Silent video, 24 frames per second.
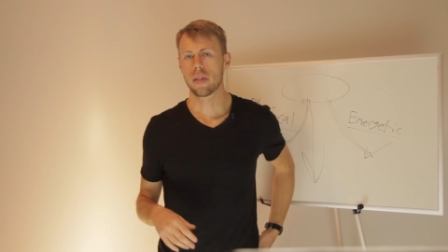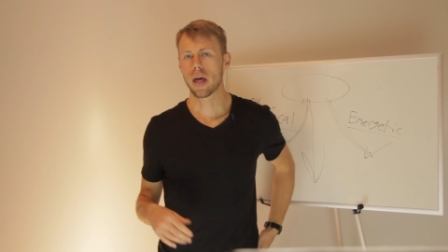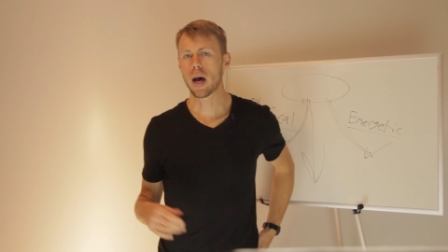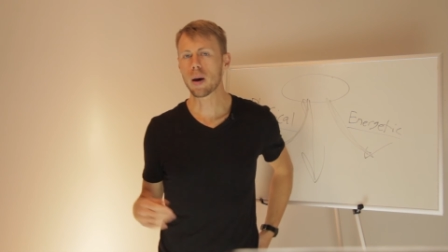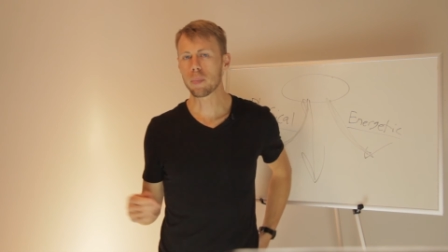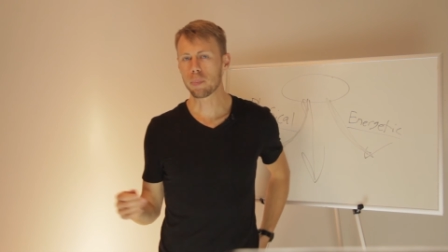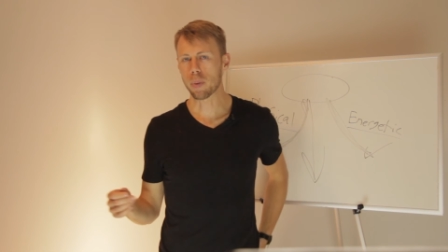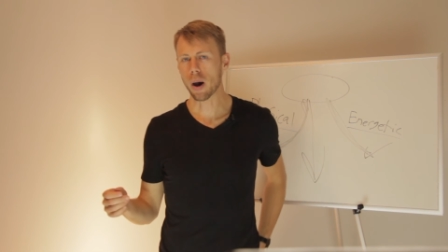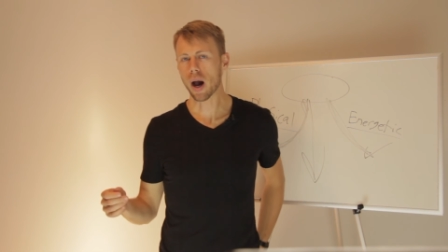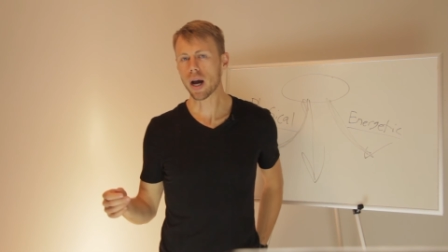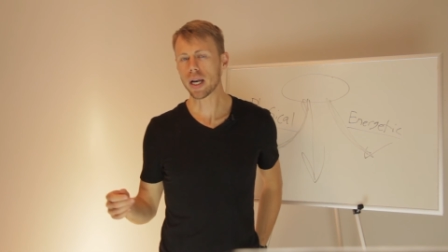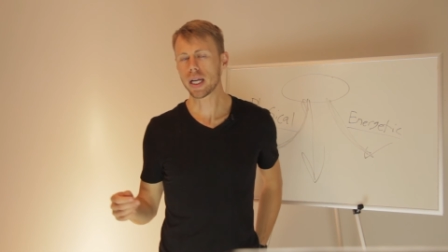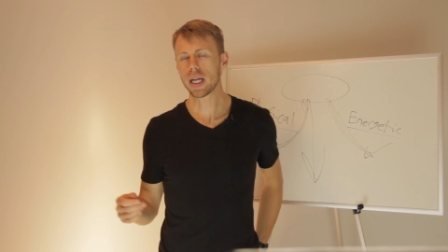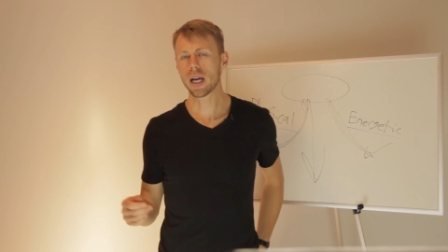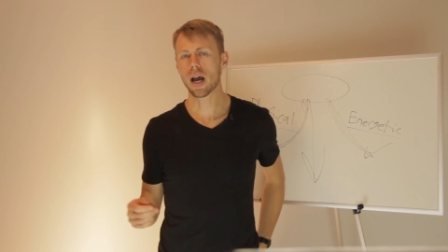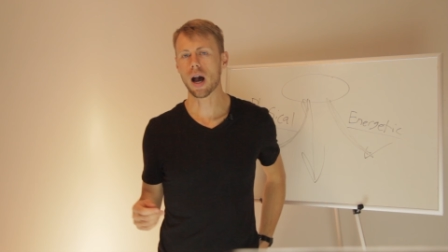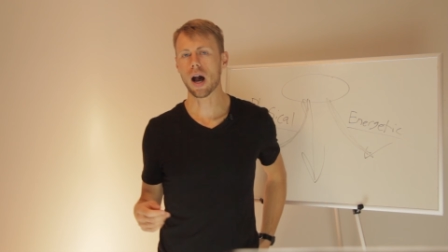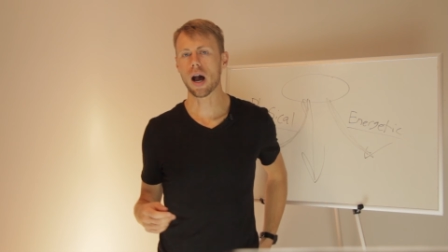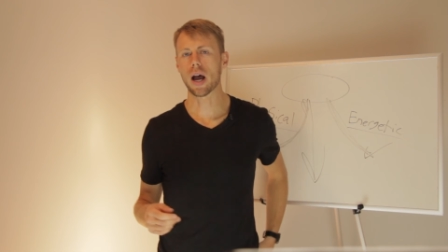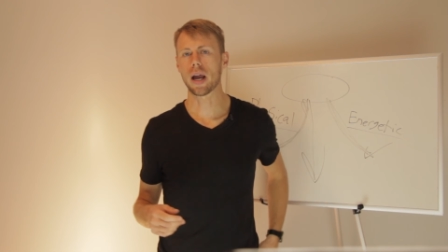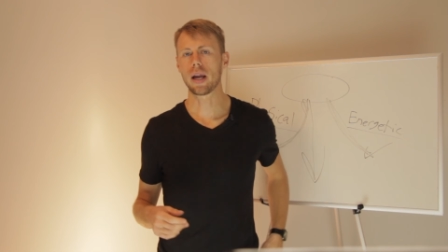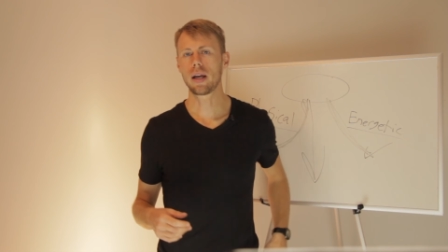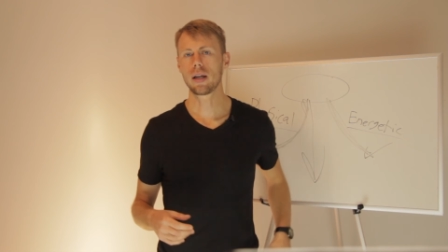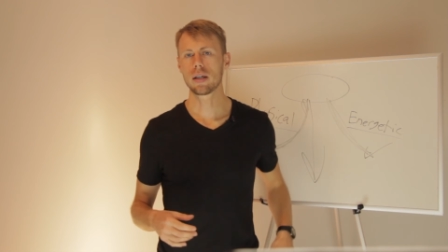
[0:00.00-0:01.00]
That body
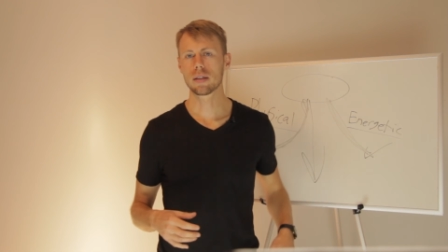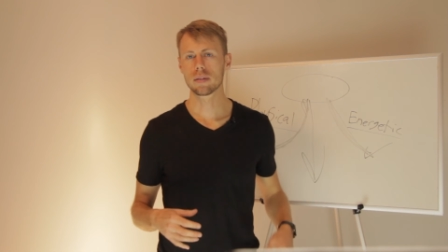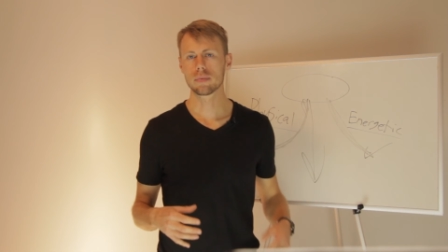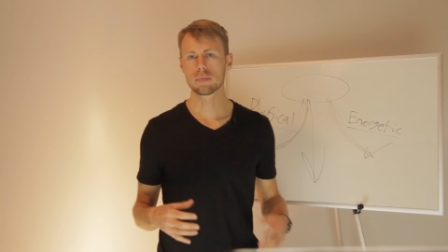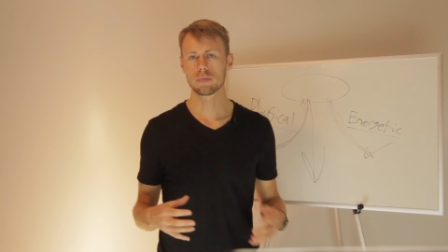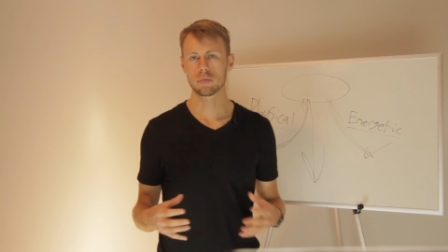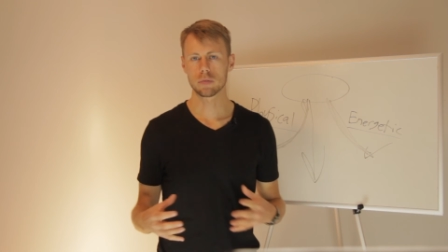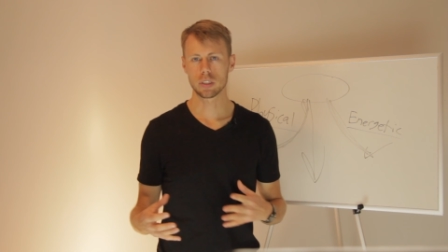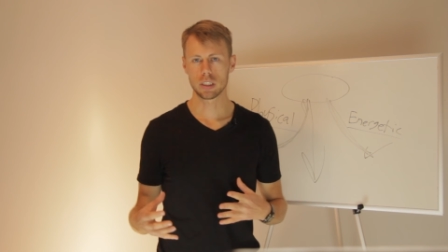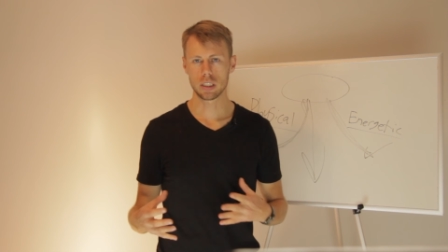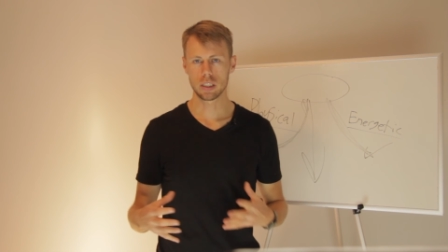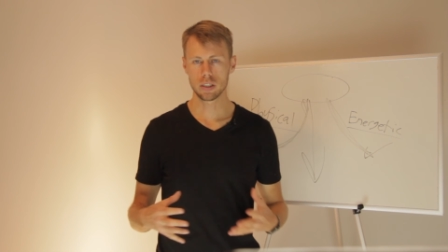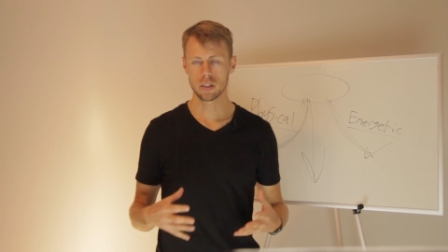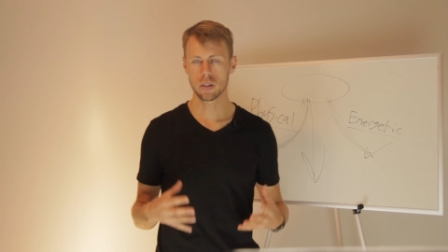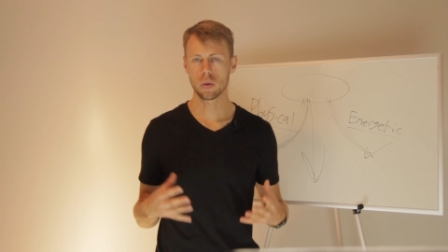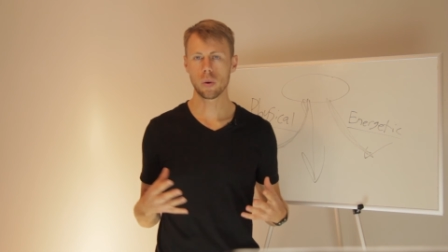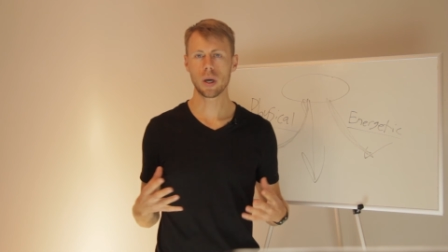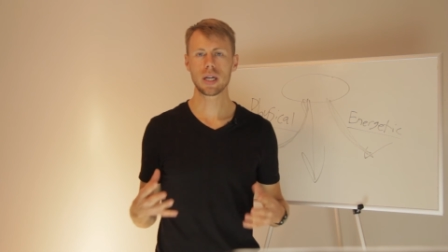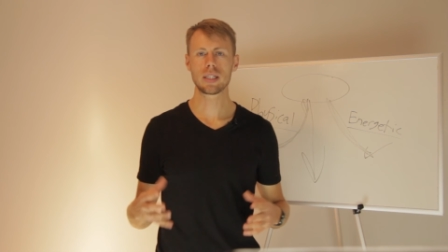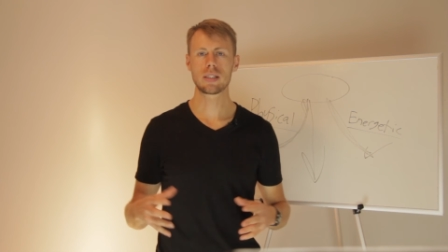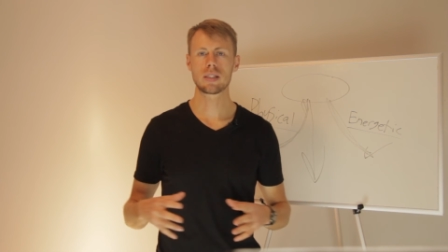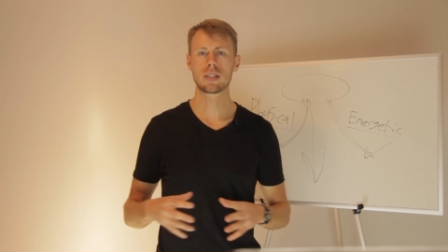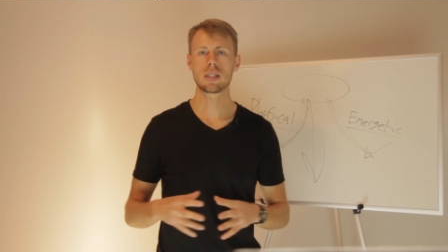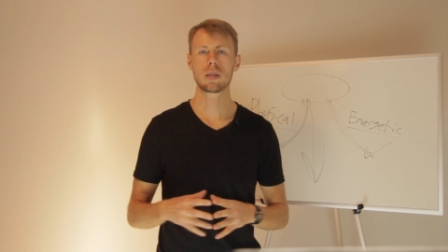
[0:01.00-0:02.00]
high is
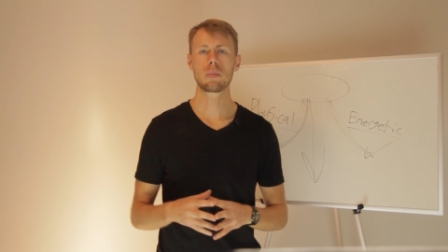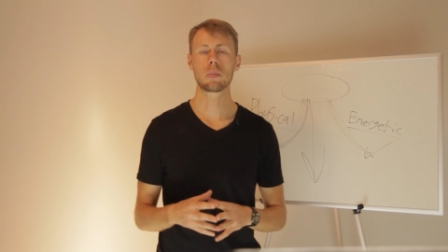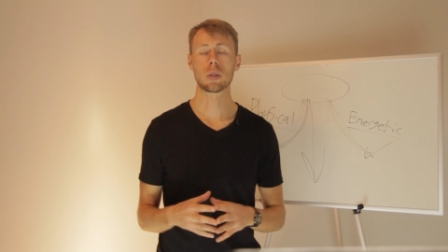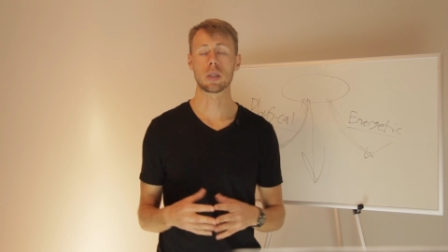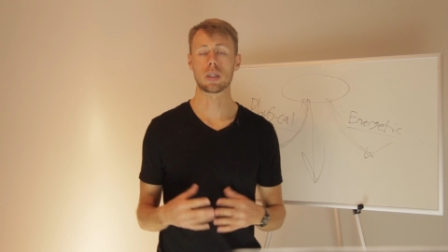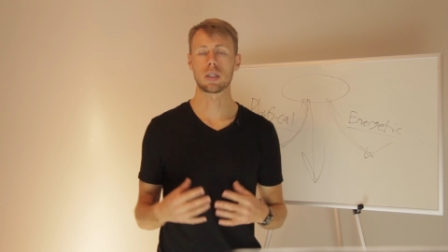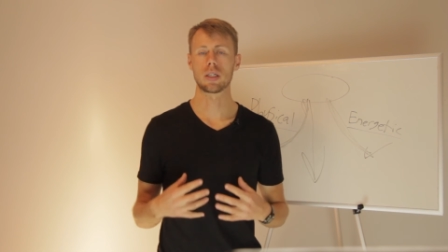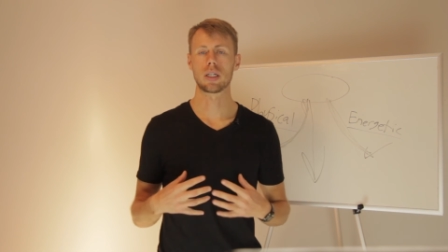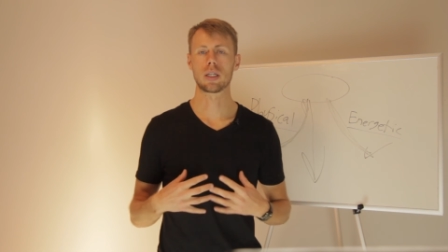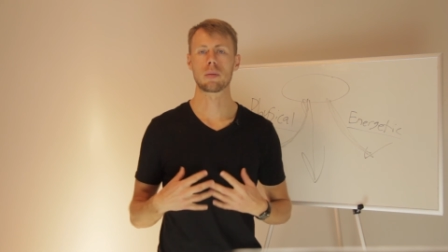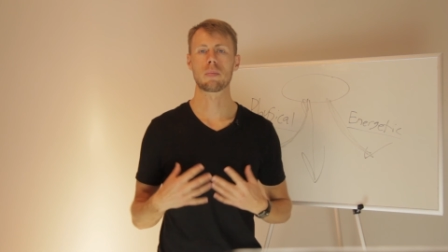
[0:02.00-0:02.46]
quite similar